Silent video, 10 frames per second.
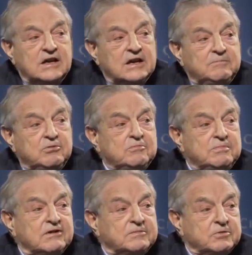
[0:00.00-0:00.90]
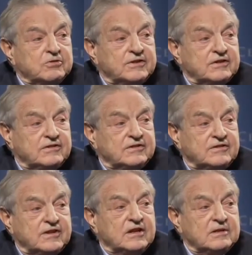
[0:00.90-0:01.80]
A boom-bust process
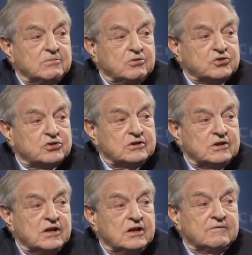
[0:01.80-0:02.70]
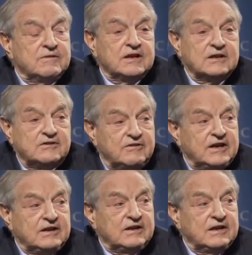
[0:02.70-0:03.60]
is set in motion when a
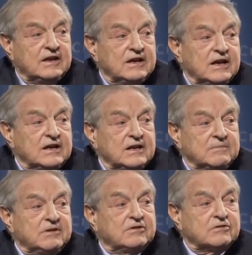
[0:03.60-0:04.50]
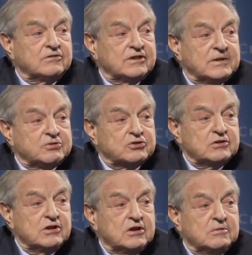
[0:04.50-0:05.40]
trend and a
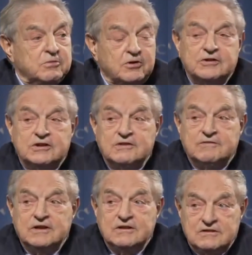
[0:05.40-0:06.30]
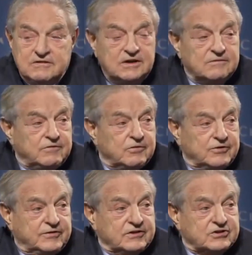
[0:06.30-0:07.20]
misconception positively
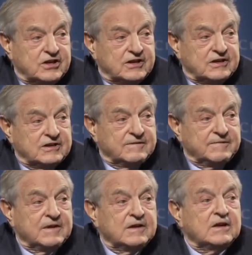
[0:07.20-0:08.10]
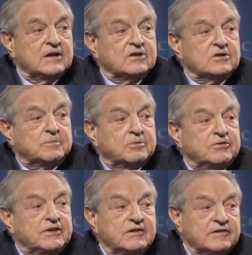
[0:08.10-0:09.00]
reinforce each other. The
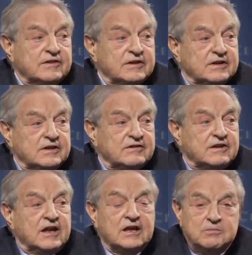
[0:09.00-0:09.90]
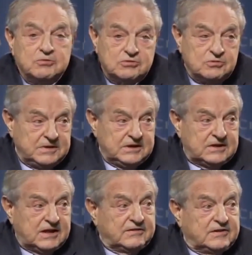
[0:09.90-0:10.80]
process is liable to be
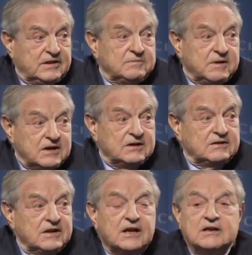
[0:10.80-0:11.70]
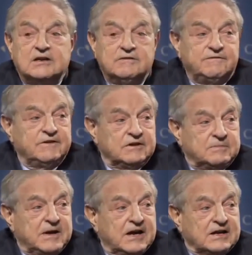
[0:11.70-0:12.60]
tested by negative
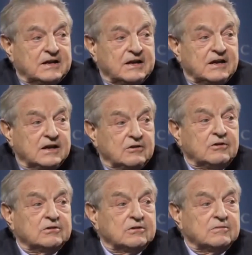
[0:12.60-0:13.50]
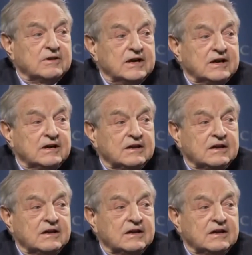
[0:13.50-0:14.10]
feedback along the way.